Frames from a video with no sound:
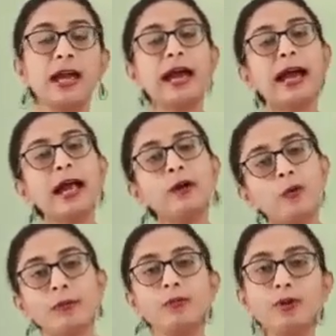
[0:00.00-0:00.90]
And
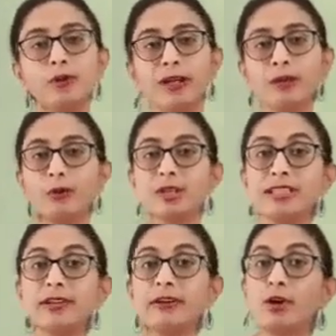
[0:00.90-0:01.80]
one more thing was,
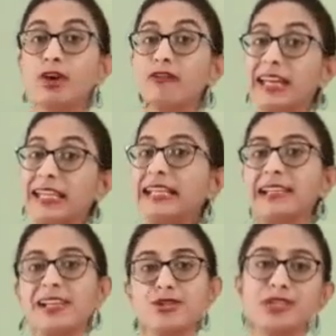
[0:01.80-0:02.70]
there were a lot of ethical
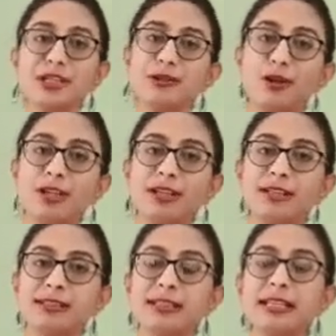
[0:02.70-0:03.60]
issues involved in
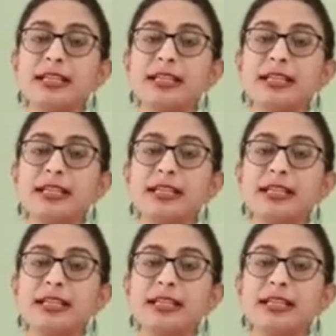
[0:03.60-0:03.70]
this.